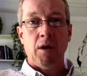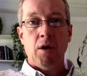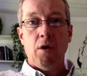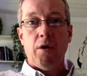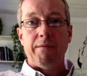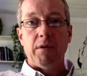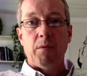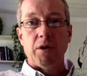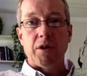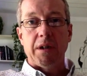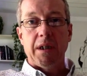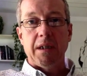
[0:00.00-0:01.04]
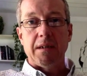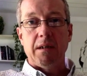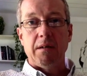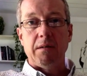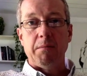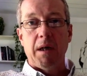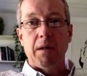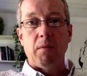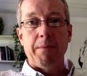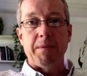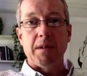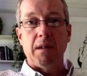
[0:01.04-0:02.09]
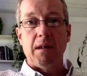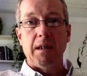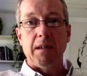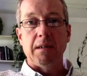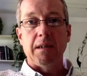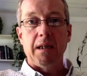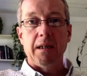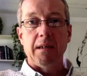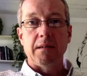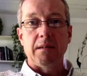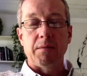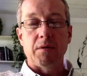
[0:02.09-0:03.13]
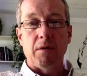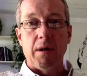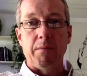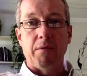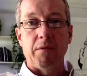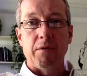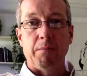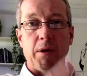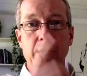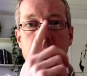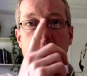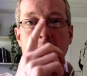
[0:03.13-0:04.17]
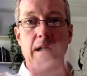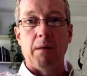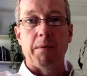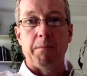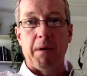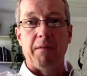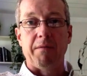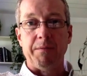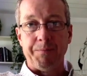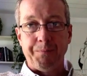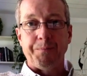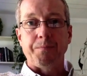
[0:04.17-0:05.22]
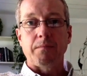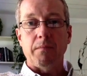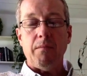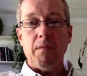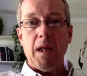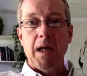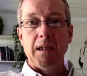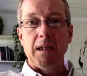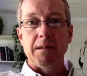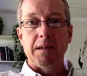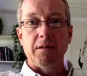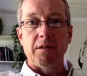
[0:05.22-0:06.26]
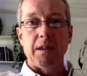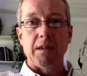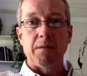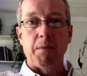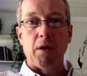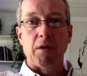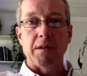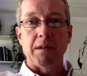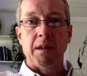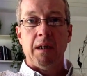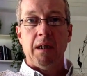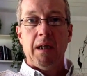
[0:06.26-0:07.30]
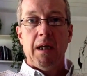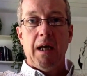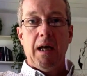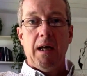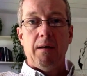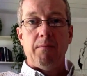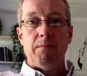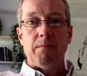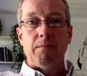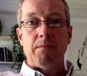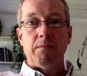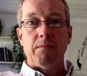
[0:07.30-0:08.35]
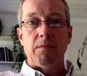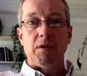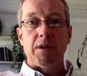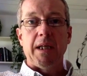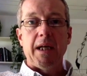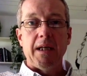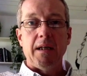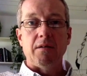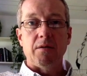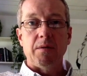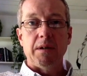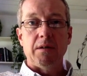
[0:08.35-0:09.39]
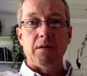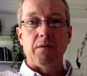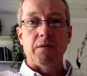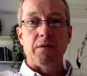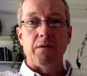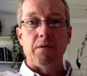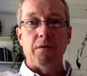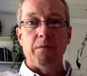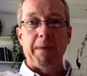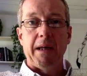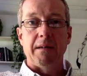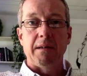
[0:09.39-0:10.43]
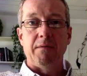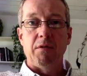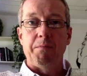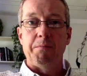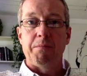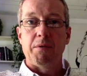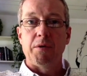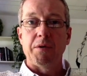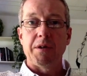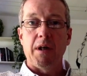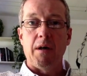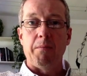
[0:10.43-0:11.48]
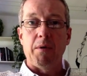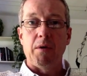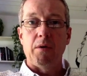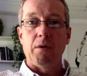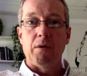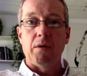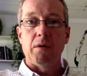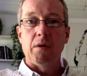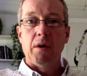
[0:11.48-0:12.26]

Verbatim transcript: Or if you're watching this on my website, then subscribe through the blue link up above, and I'll send you these blogs. Um, today, I just want to talk to you about if you brought up or